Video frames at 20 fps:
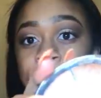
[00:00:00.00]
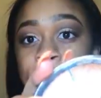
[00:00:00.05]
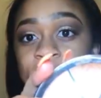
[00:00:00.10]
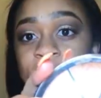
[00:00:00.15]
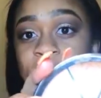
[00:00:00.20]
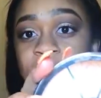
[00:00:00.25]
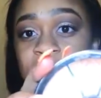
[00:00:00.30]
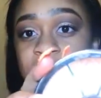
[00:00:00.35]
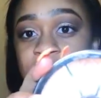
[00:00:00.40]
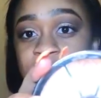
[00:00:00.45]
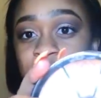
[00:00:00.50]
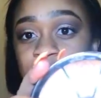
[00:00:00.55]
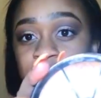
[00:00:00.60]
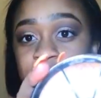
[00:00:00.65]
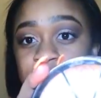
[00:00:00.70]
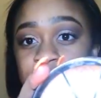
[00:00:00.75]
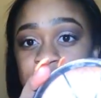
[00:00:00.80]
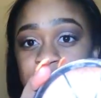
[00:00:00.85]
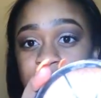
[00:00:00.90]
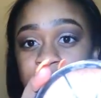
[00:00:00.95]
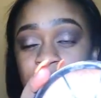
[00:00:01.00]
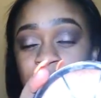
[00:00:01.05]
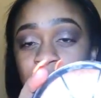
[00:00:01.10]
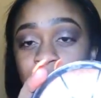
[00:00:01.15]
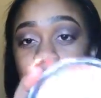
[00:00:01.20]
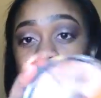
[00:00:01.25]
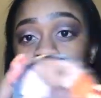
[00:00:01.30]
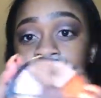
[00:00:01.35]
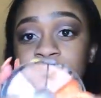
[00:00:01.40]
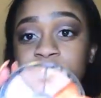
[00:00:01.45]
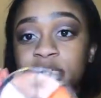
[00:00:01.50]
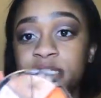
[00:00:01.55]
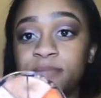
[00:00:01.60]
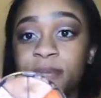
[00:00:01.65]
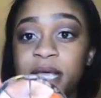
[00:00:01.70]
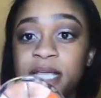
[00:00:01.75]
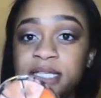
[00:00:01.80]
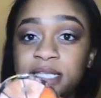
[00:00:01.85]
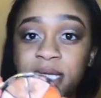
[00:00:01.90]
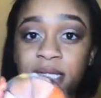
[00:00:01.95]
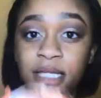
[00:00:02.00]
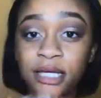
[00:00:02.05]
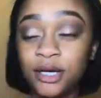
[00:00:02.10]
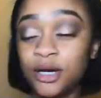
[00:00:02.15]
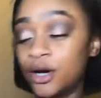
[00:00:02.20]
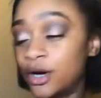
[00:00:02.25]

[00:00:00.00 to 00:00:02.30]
but as y'all can see, my orange is basically